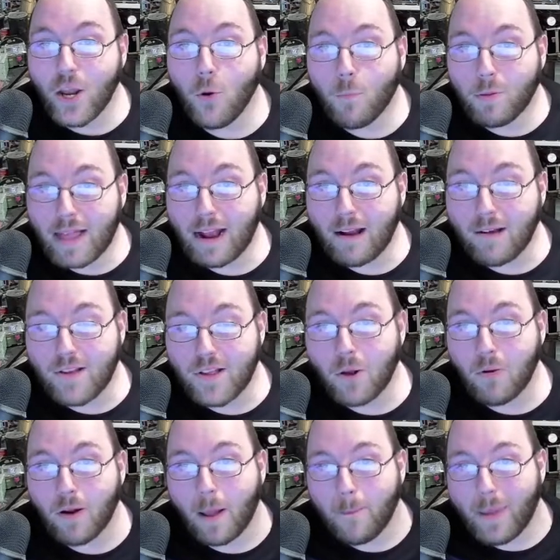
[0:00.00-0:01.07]
players
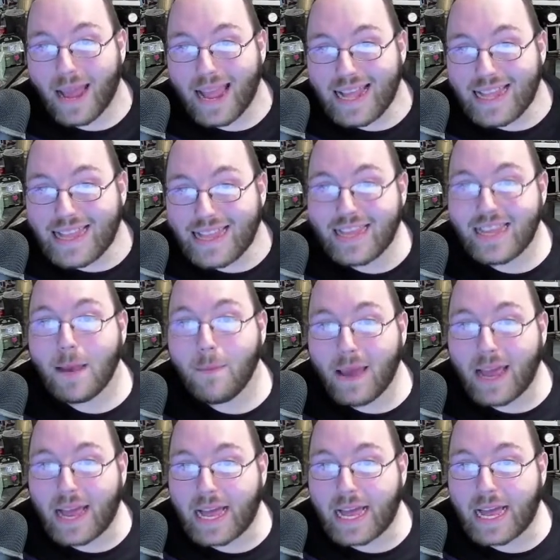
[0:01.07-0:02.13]
during a
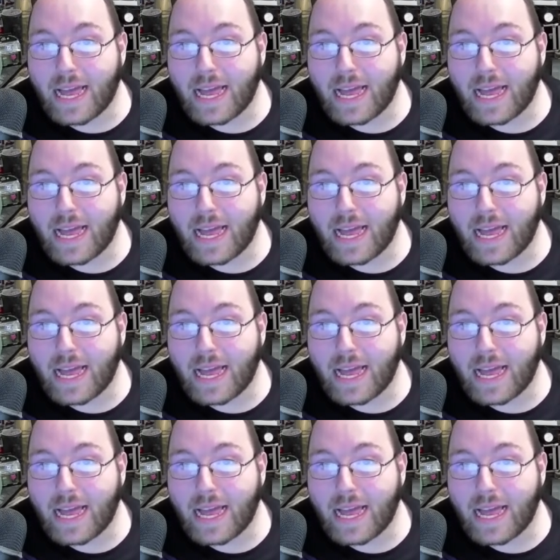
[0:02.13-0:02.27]
pandemic.